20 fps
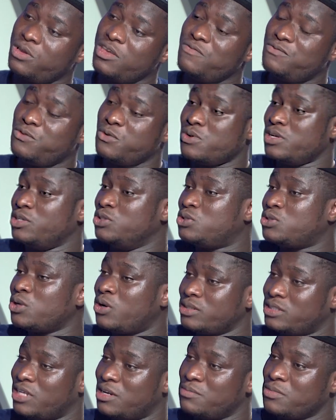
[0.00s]
If you
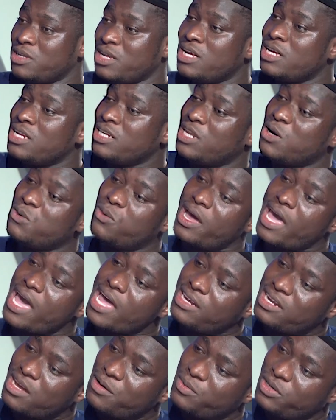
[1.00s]
insult them, they will
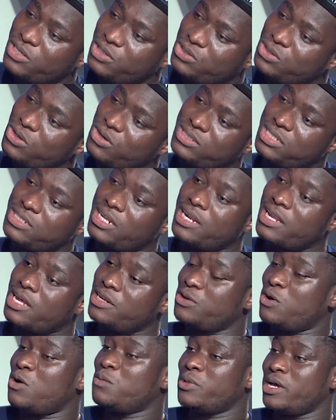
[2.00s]
end up insulting Allah
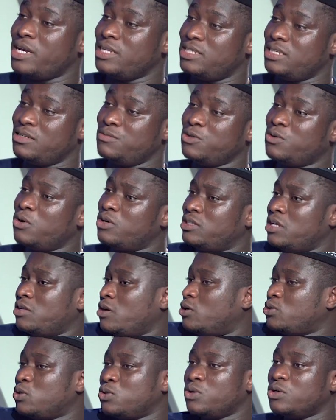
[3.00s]
the Almighty, because they
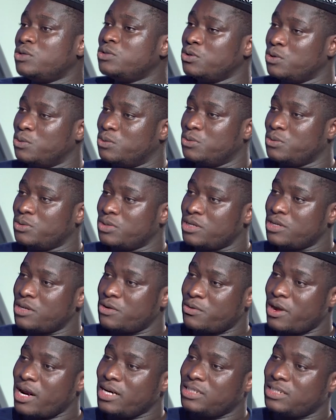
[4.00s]
also don't know,
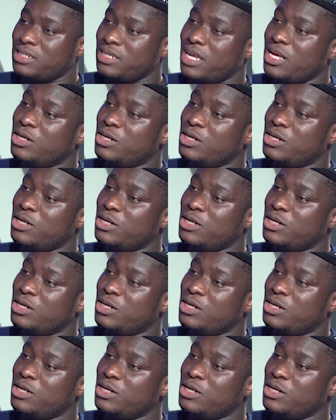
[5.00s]
right?